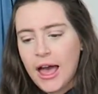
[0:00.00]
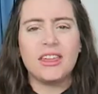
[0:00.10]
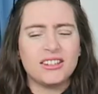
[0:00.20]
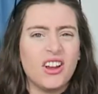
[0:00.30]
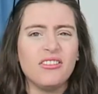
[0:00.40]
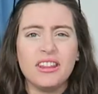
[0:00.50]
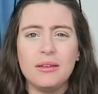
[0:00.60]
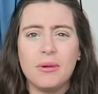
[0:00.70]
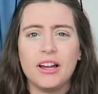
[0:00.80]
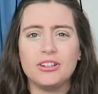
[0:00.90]
There's not
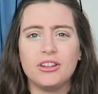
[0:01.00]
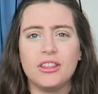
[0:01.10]
really much